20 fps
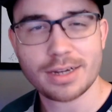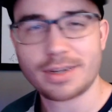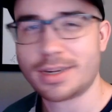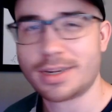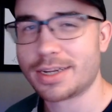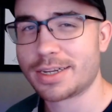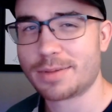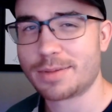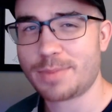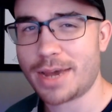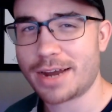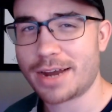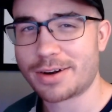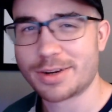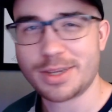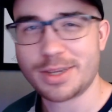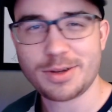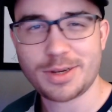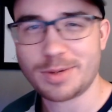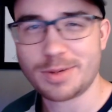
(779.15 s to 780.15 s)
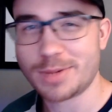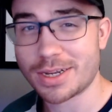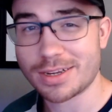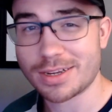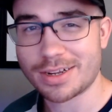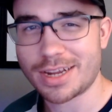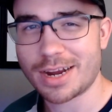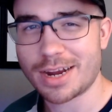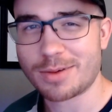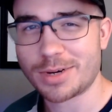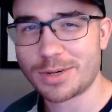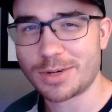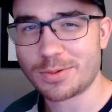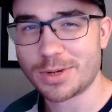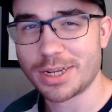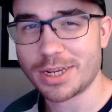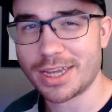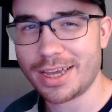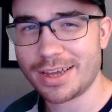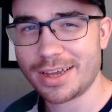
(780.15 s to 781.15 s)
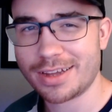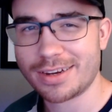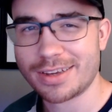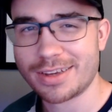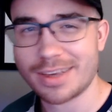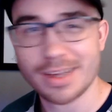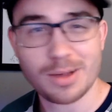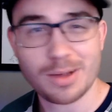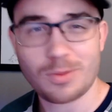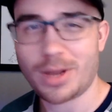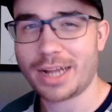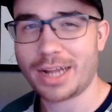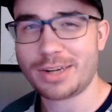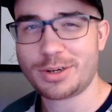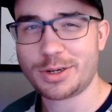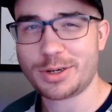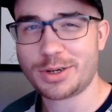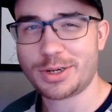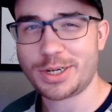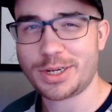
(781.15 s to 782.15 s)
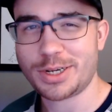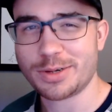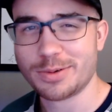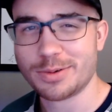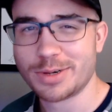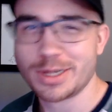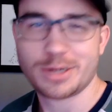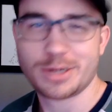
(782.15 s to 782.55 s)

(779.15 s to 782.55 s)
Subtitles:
Doesn't matter. YouTube doesn't care which one you hit. Why should you?